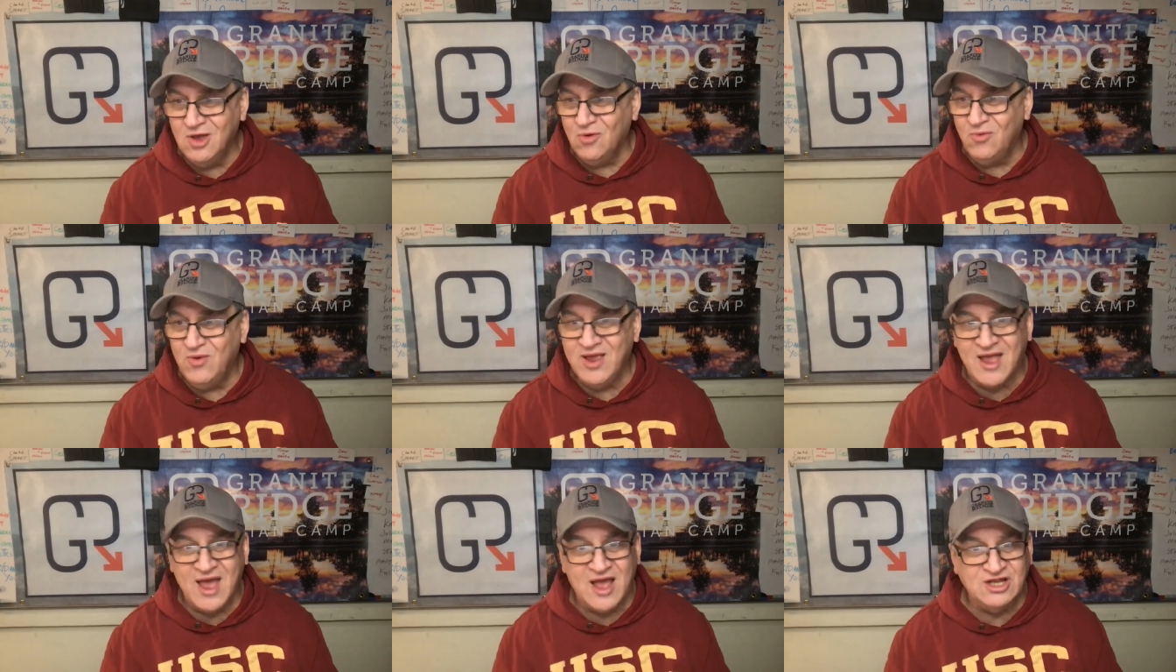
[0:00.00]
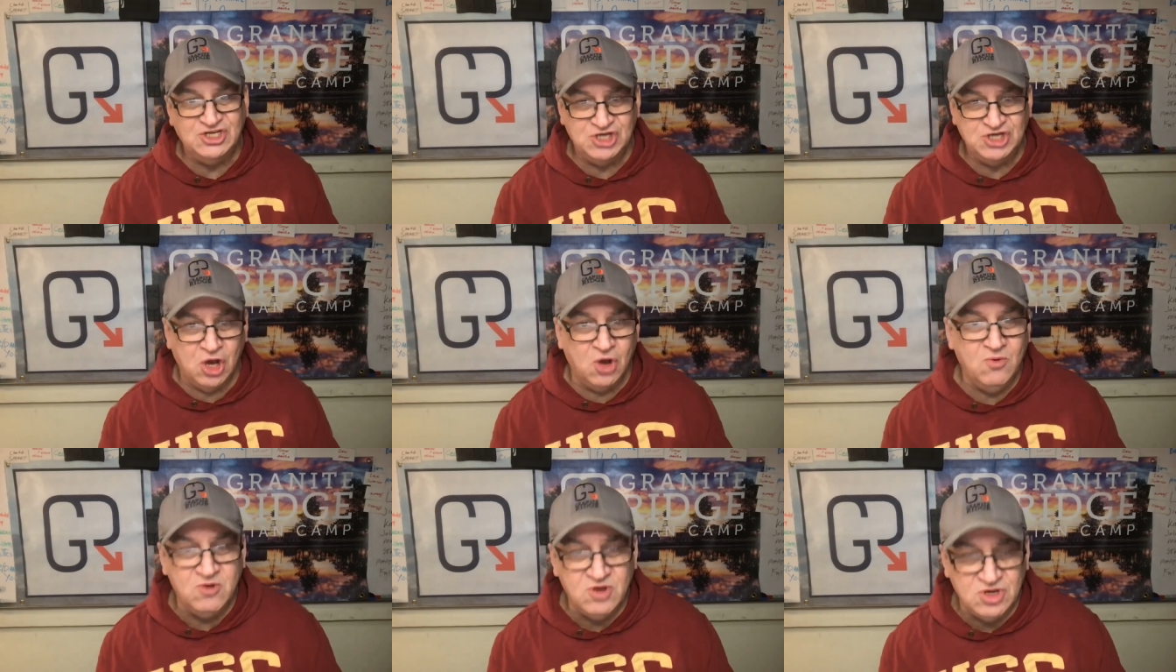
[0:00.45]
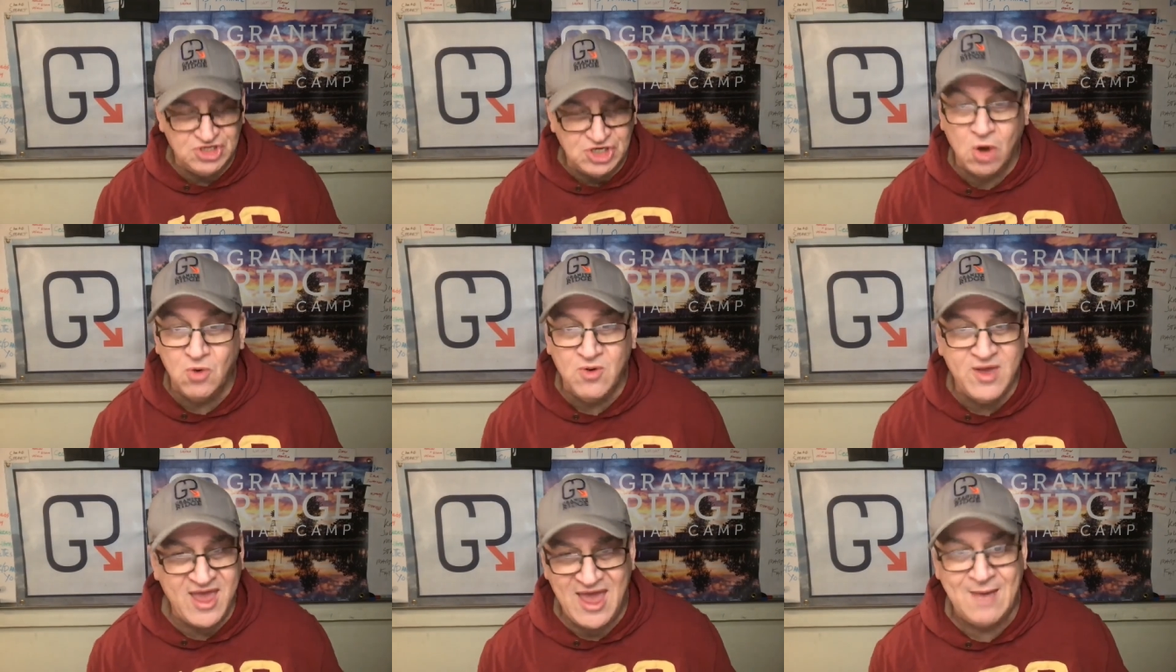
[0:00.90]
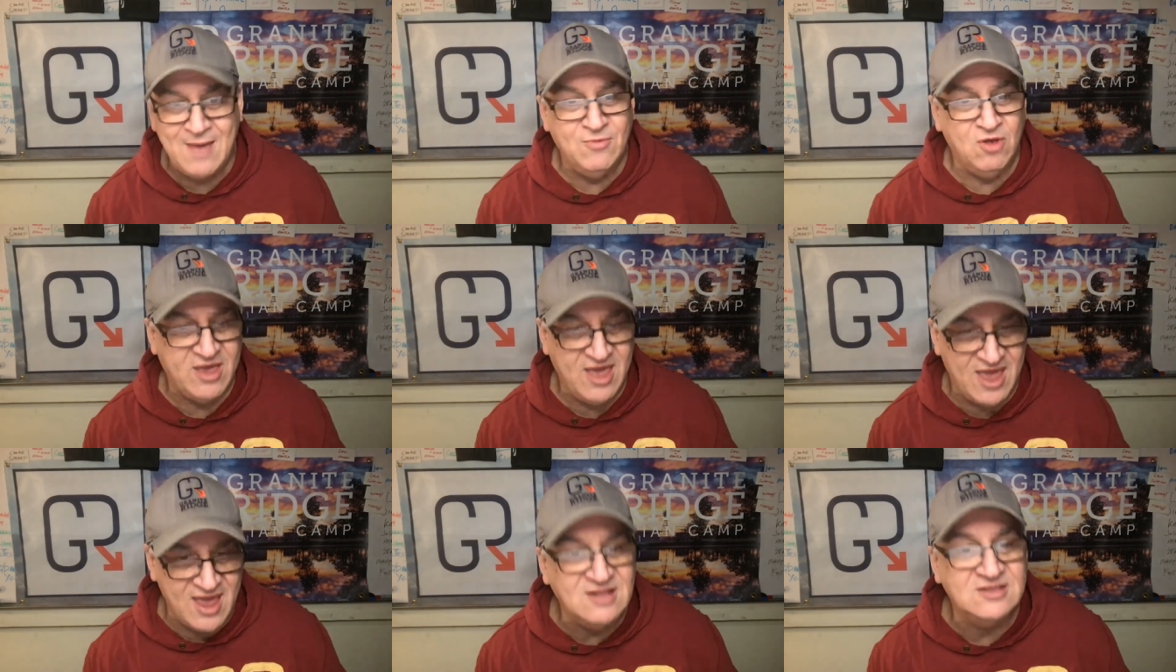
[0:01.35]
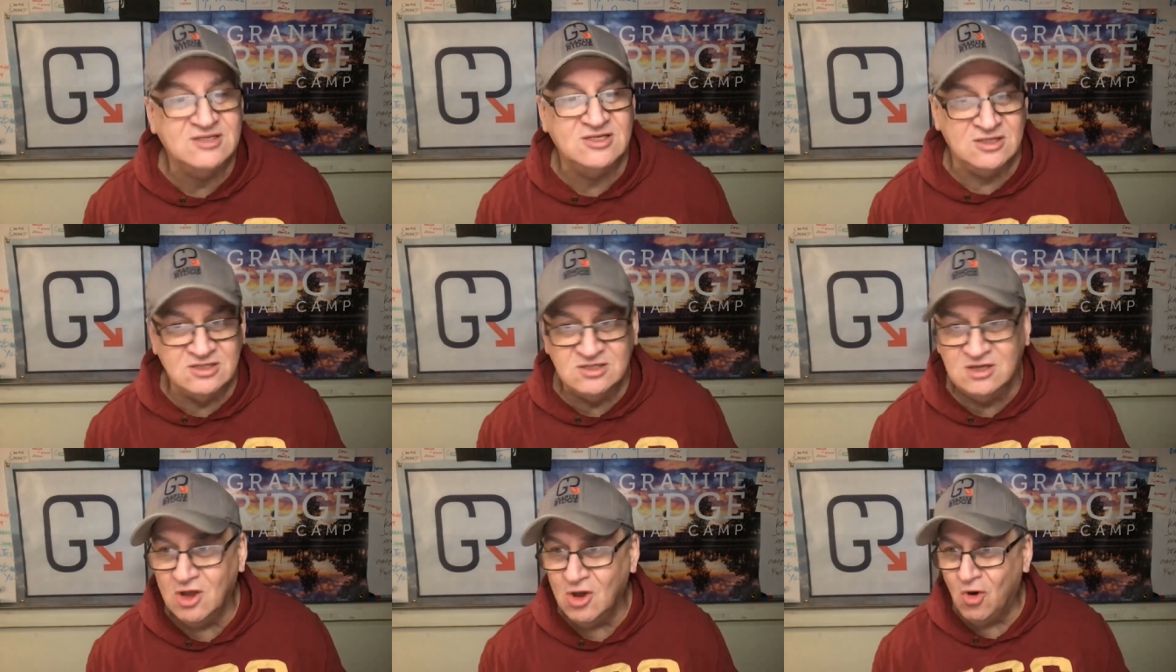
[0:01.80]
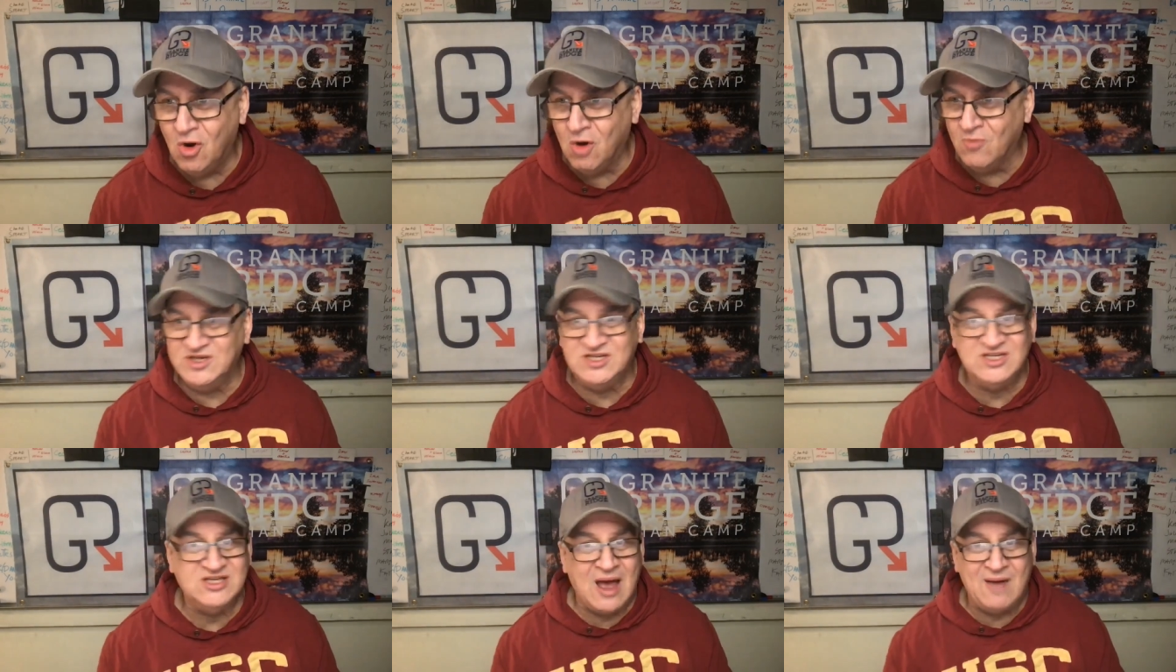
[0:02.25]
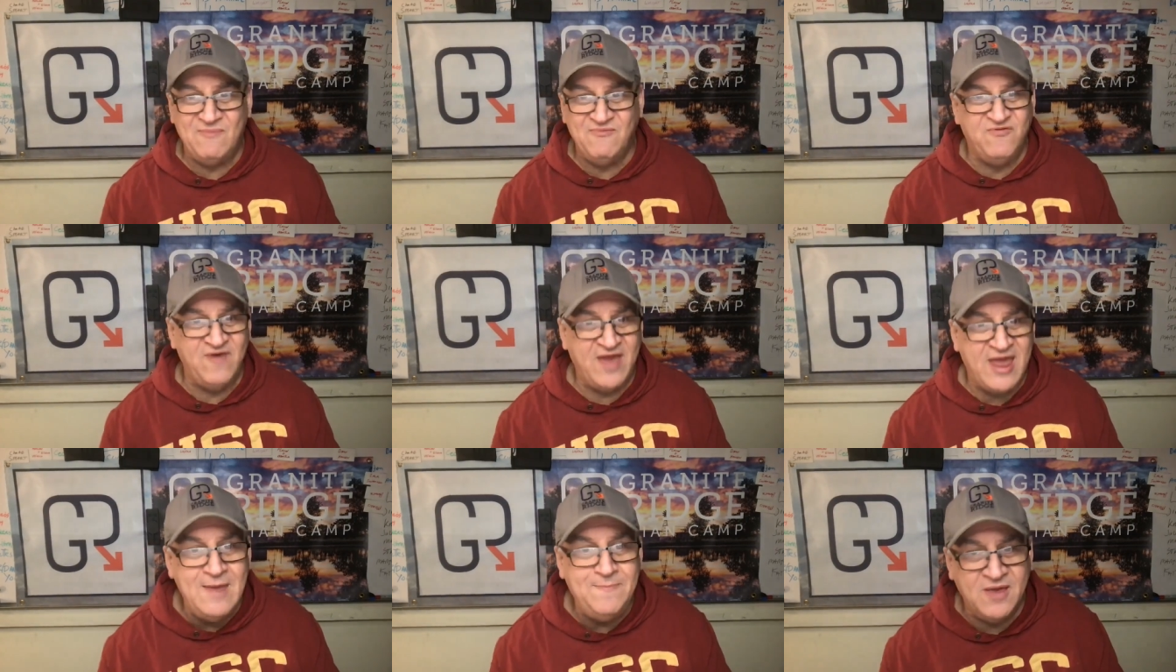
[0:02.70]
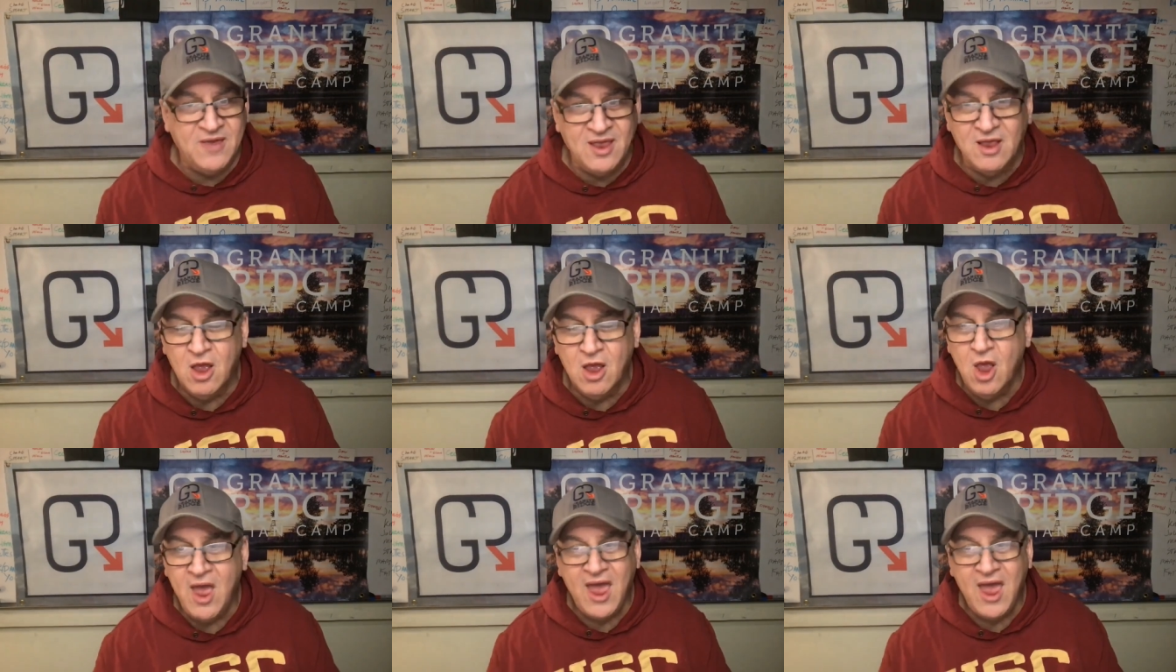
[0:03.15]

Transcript: we got joe joe camel canceled or we stopped vaping